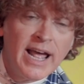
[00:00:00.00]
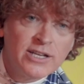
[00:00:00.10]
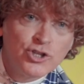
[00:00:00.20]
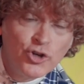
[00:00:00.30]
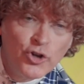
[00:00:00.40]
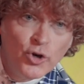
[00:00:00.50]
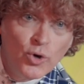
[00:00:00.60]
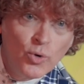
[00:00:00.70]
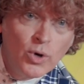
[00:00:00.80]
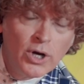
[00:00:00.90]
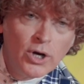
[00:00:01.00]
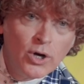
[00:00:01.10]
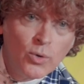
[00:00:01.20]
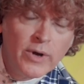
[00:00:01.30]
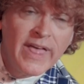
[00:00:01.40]
has to do
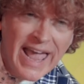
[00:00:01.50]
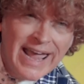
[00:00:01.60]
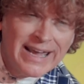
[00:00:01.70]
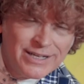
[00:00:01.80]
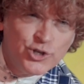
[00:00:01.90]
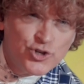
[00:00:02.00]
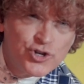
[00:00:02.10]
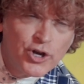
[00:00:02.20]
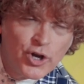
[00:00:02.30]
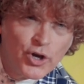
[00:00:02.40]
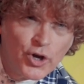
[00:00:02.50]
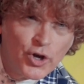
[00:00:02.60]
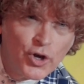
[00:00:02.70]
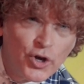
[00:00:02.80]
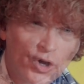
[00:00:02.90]
with age
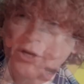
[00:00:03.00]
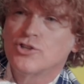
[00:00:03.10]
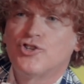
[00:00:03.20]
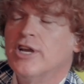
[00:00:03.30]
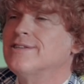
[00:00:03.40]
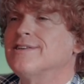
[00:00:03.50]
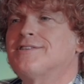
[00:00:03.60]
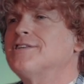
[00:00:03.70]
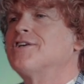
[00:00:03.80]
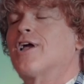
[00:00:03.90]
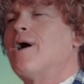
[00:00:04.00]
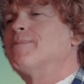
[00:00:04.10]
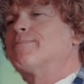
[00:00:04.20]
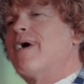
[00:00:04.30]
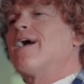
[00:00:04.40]
because Jesus isn't
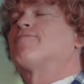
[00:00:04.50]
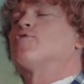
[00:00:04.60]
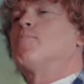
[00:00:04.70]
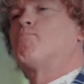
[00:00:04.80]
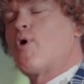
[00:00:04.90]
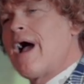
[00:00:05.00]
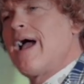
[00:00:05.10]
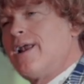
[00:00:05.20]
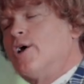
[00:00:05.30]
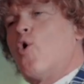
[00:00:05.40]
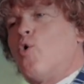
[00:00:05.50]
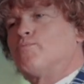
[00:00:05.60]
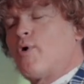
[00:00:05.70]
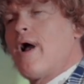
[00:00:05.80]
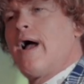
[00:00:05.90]
coming back for a bride an
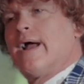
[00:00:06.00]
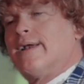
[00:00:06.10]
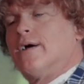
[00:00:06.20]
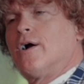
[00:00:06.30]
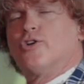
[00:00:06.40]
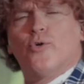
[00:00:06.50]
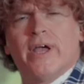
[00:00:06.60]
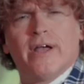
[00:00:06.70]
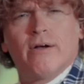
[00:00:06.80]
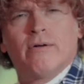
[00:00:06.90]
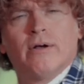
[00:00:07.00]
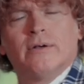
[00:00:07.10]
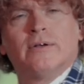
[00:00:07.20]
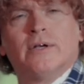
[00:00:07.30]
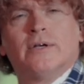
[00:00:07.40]
old bride are you here
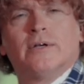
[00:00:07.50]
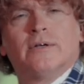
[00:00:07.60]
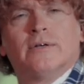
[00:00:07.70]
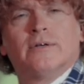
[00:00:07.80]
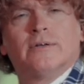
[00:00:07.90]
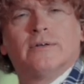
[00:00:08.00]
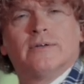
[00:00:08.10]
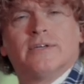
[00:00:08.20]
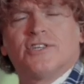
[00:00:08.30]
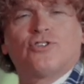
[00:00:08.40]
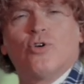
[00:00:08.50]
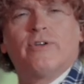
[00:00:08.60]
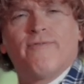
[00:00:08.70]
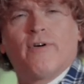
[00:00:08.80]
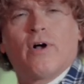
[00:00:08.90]
yeah. mm -hmm. is this too
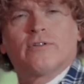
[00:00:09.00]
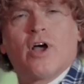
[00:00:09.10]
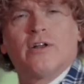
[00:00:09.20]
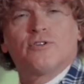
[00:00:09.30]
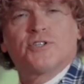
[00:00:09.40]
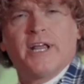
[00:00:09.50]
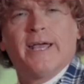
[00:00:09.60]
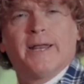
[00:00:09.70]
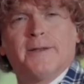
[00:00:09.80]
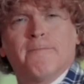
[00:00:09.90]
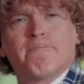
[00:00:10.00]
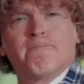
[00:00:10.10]
difficult to understand